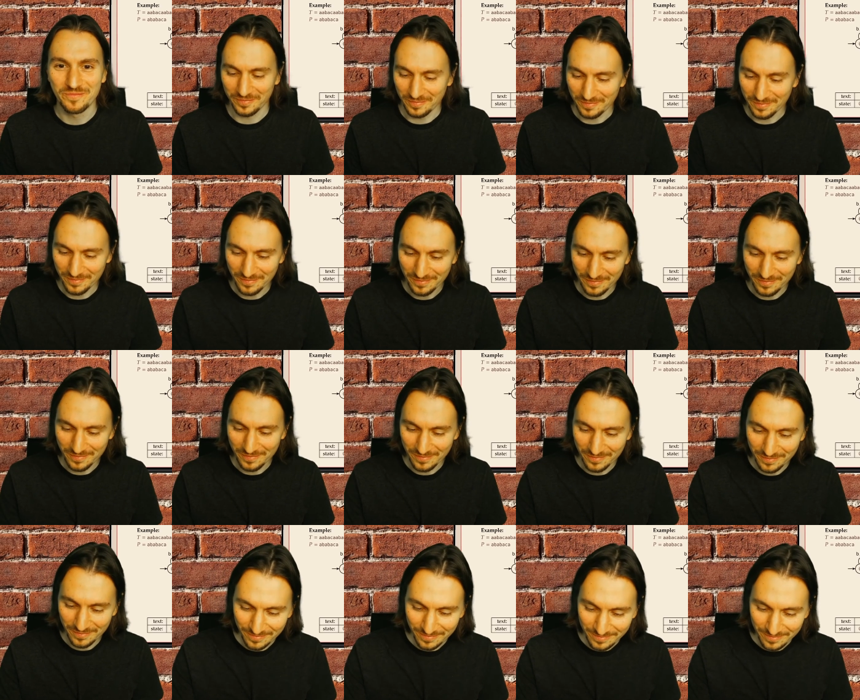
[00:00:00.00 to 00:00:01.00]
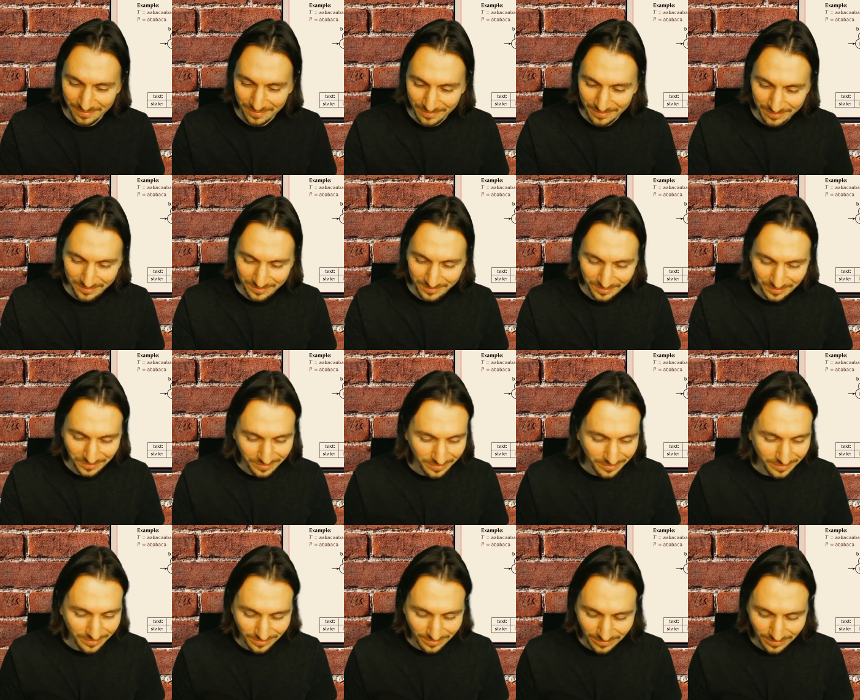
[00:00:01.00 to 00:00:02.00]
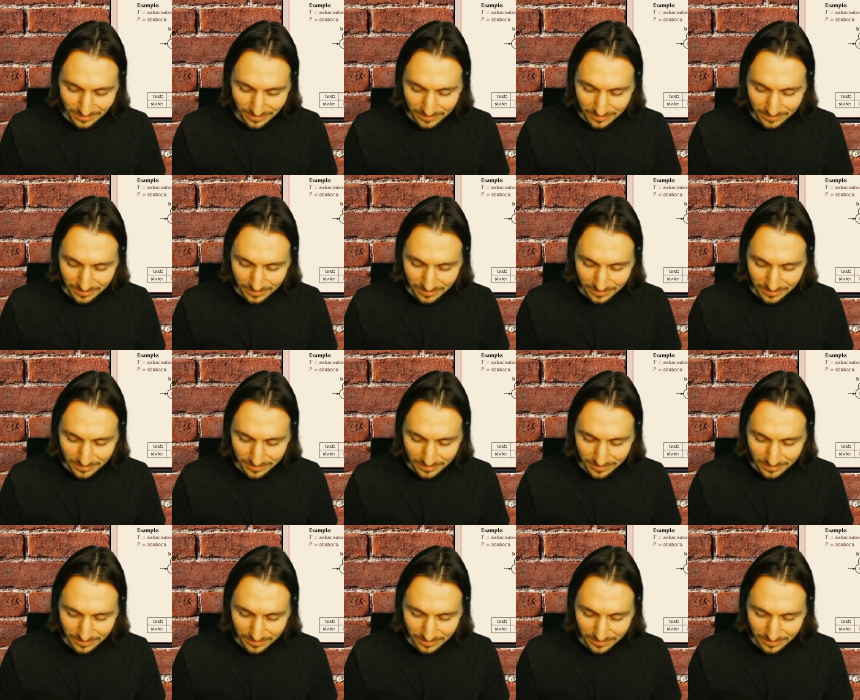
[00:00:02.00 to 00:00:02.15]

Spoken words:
[no speech]